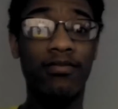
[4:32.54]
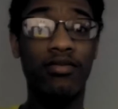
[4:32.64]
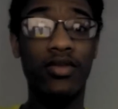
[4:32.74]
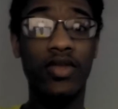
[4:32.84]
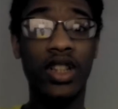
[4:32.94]

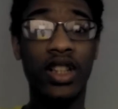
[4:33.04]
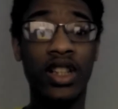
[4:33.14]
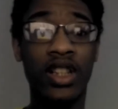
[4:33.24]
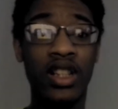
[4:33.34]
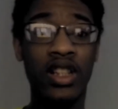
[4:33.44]

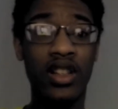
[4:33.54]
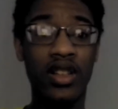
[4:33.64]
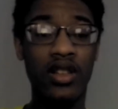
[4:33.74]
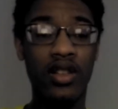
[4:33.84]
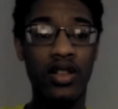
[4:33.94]

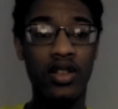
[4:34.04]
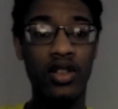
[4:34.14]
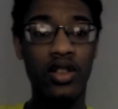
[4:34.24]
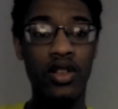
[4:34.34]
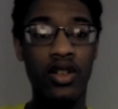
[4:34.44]

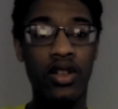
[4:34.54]
(silence)